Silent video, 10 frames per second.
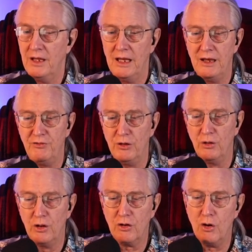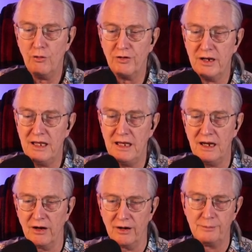If you look over
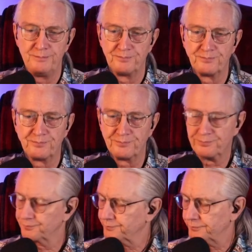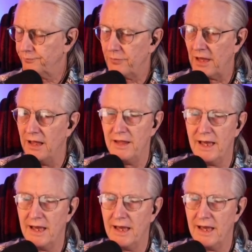here, I think I